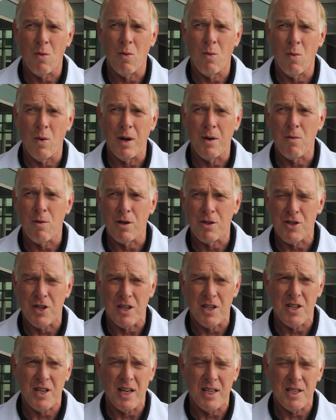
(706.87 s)
when we're
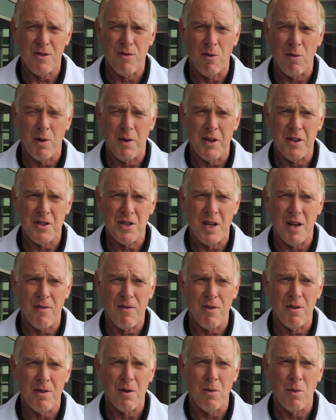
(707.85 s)
successful with this
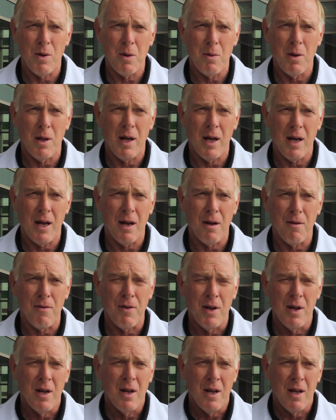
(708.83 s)
effort that we will
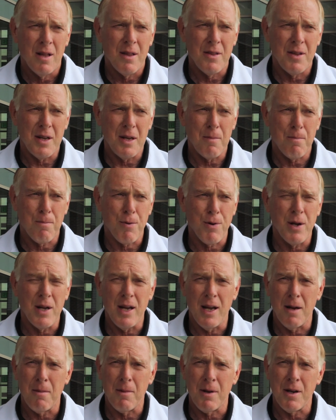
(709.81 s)
have the
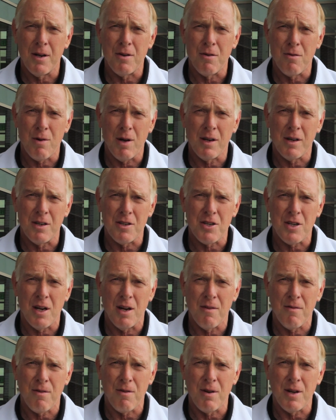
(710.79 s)
preeminent drug
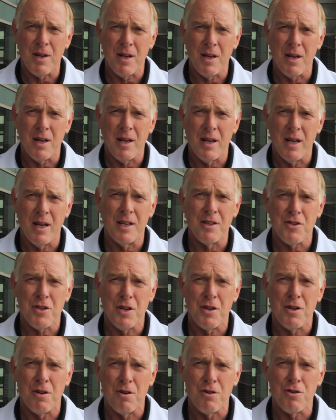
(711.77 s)
discovery
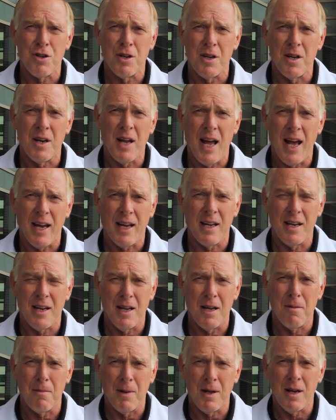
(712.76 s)
institution in
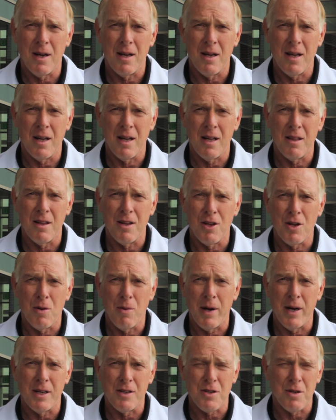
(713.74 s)
academia in the
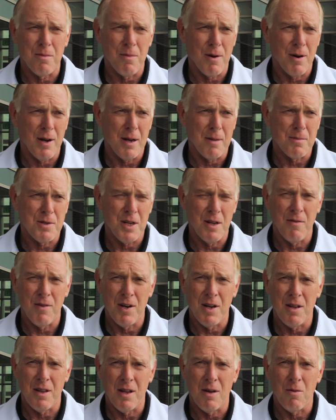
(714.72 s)
U.S. and perhaps
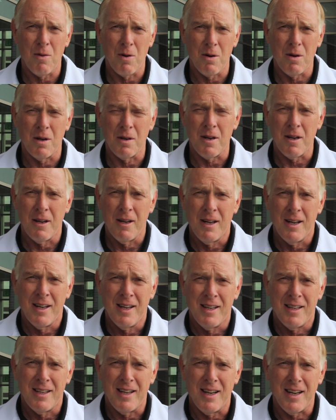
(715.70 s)
even in the world.
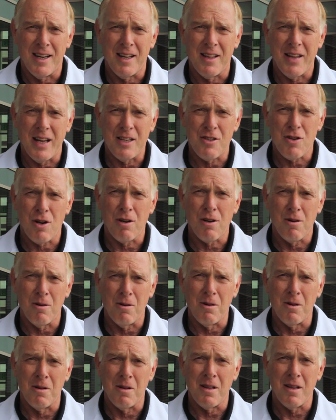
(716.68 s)
Uh, that's our
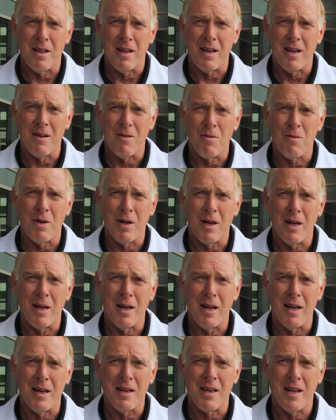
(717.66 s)
goal, and we
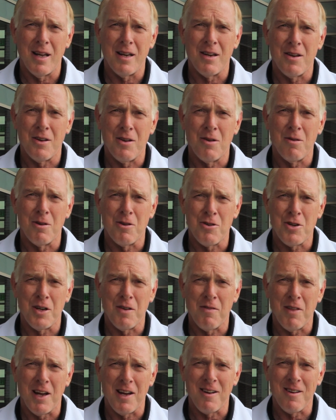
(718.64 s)
intend to
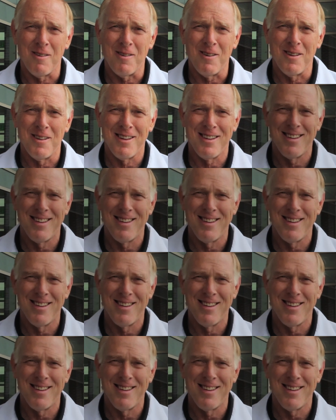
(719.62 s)
achieve that goal.